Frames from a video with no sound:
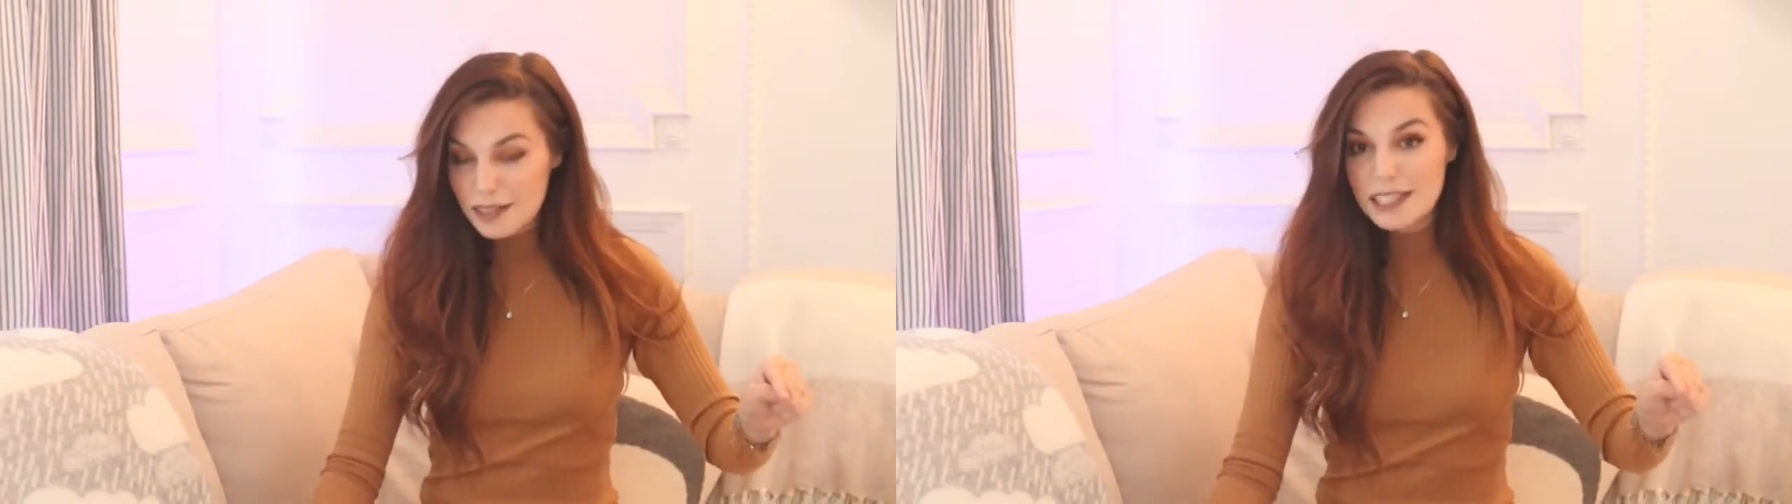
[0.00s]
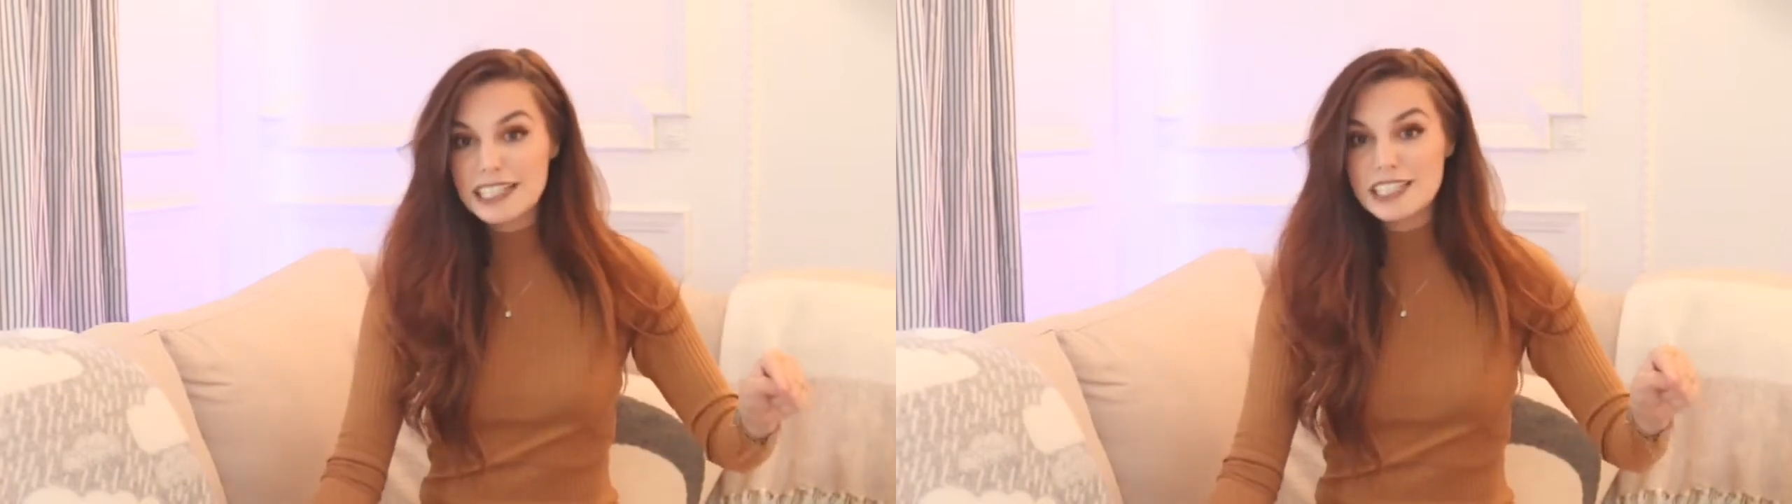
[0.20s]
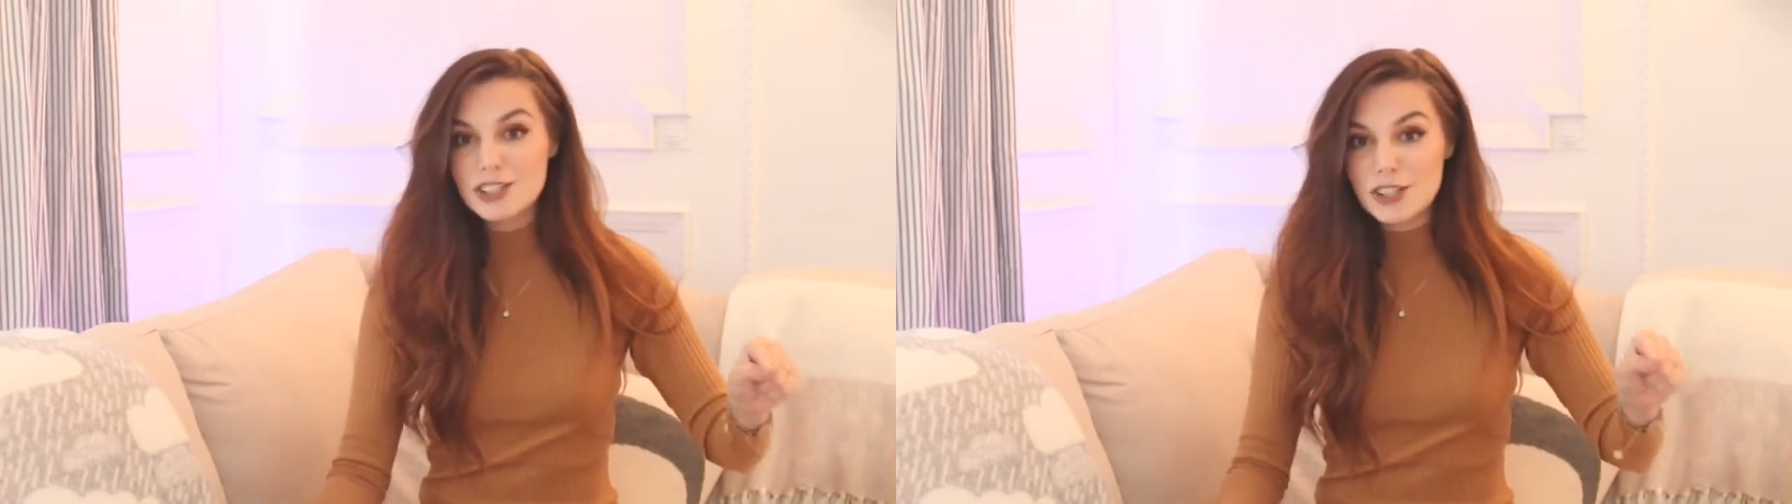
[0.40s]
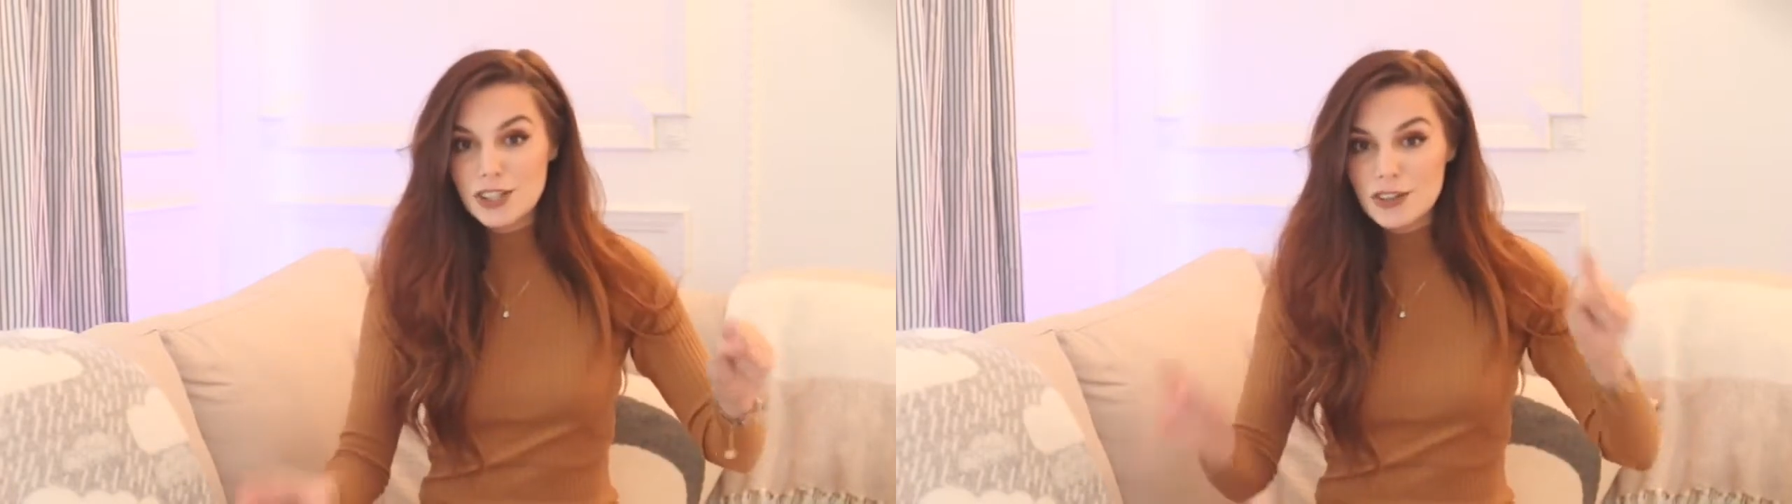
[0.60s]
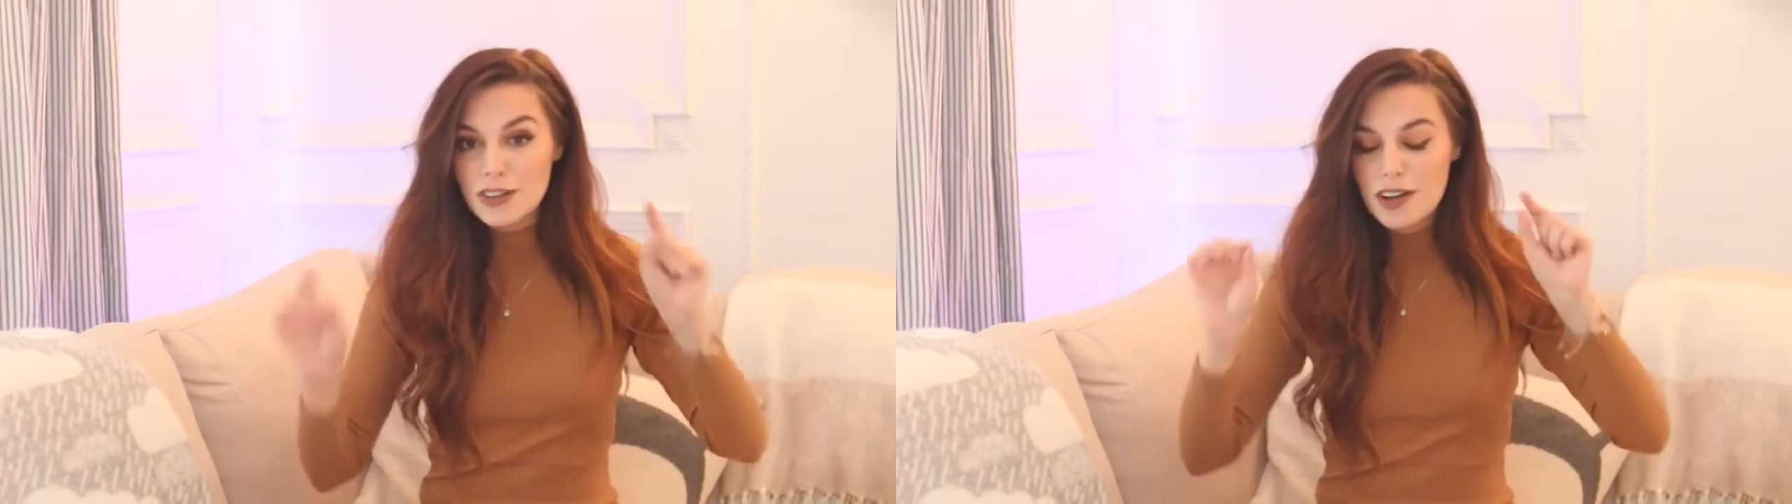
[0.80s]
I'm gonna show
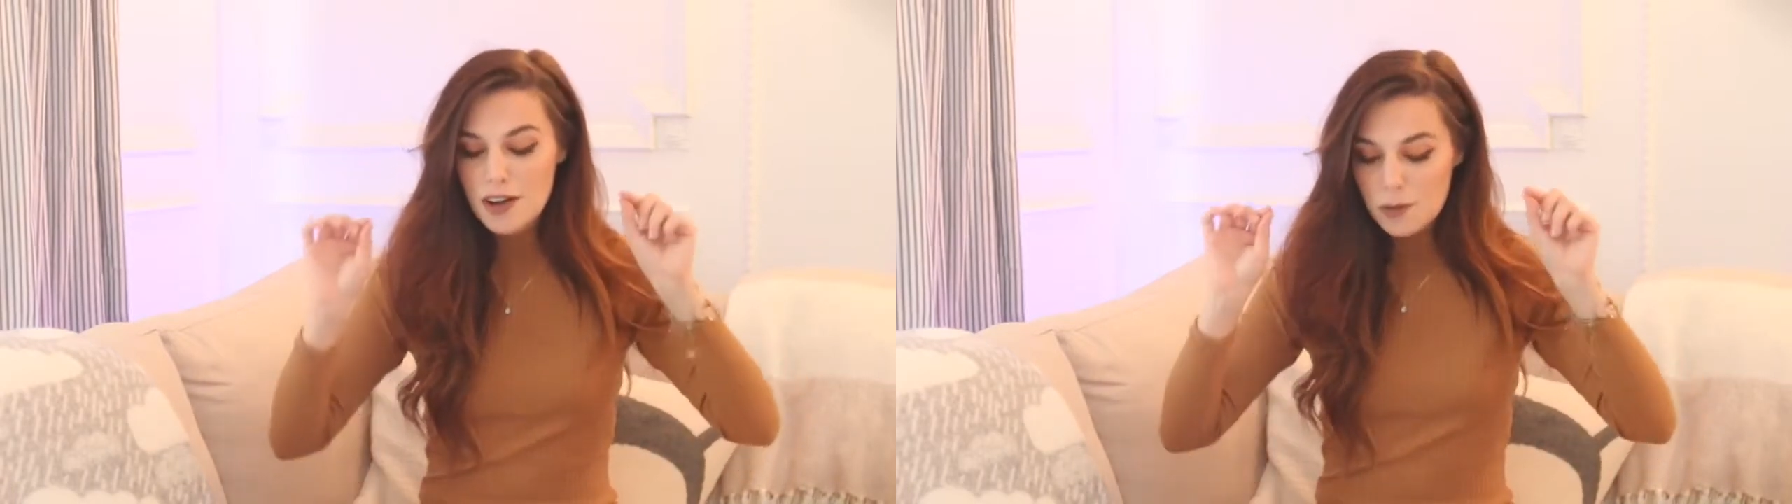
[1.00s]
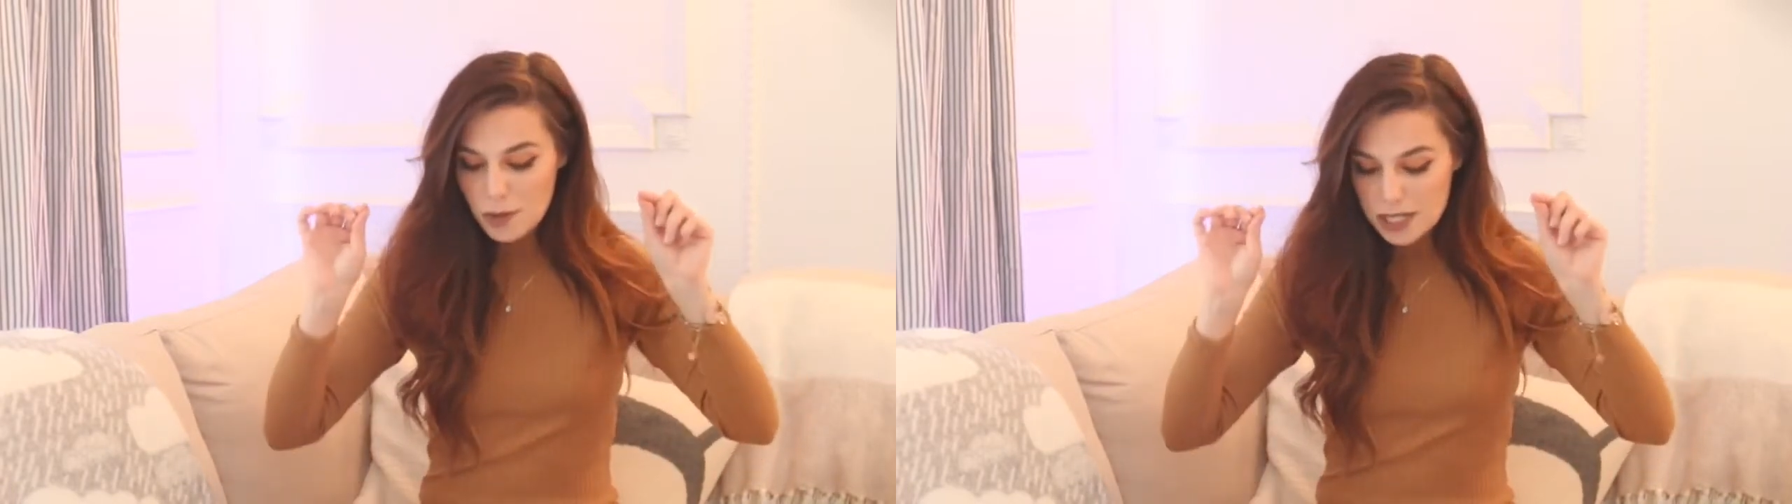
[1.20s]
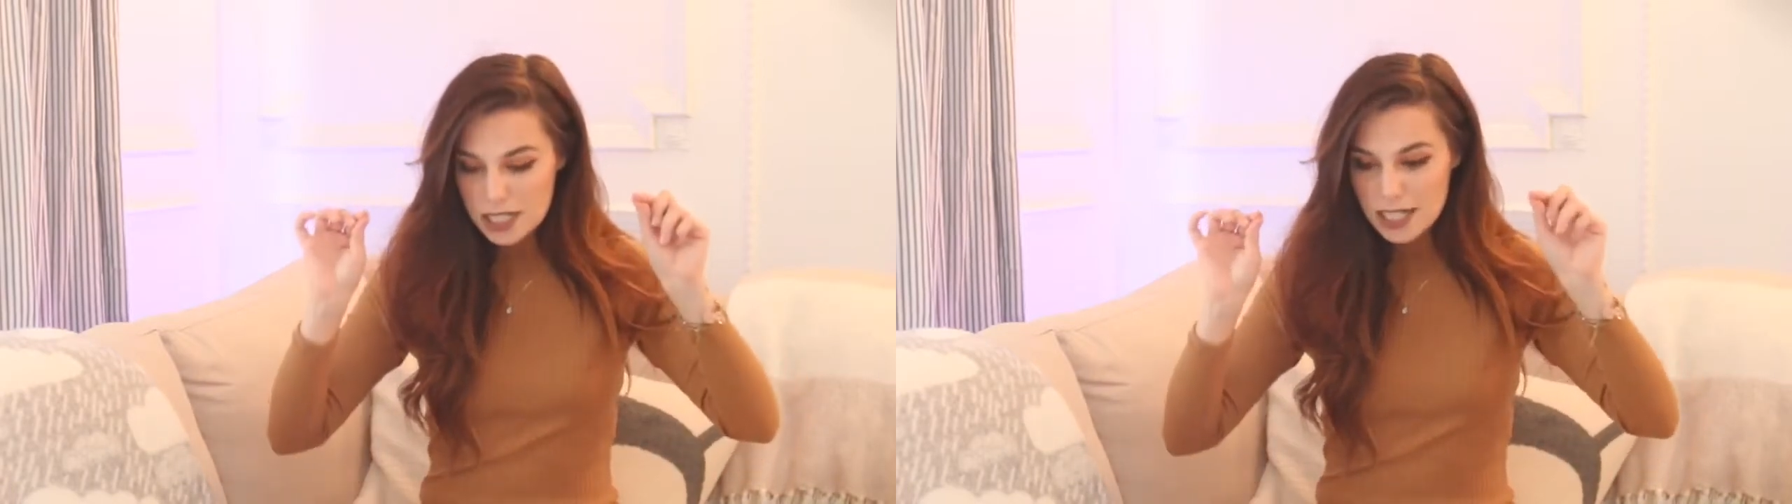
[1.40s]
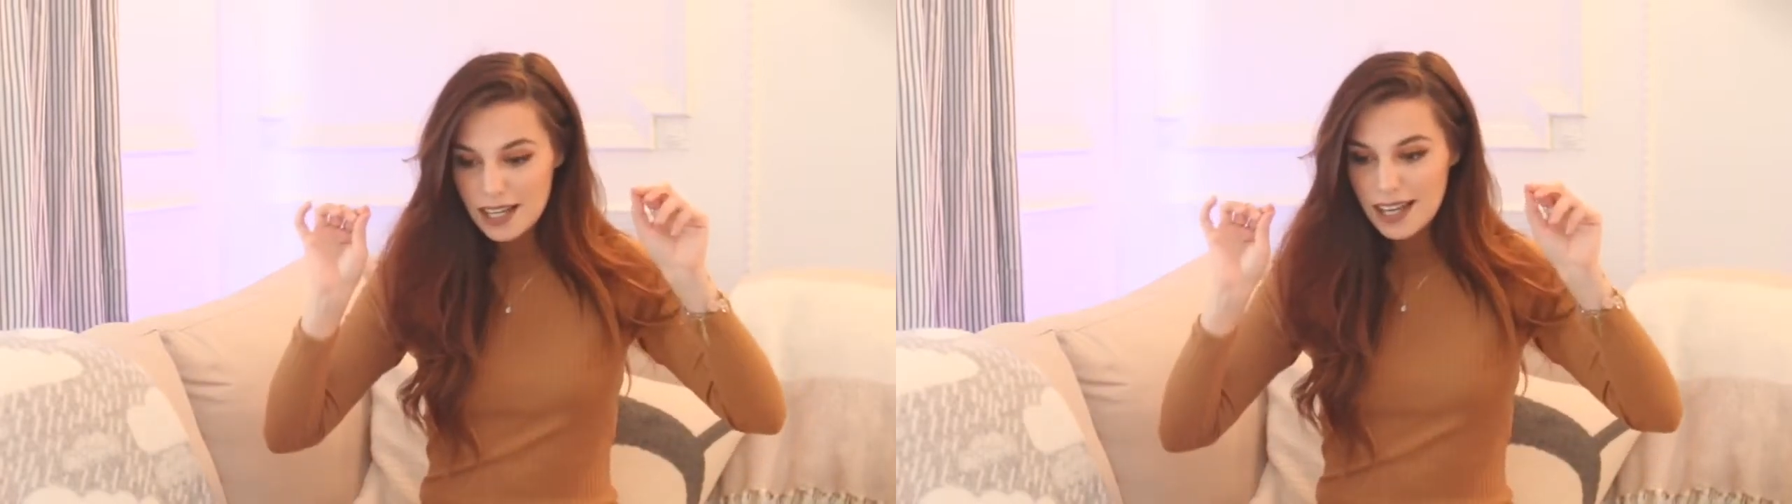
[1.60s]
you which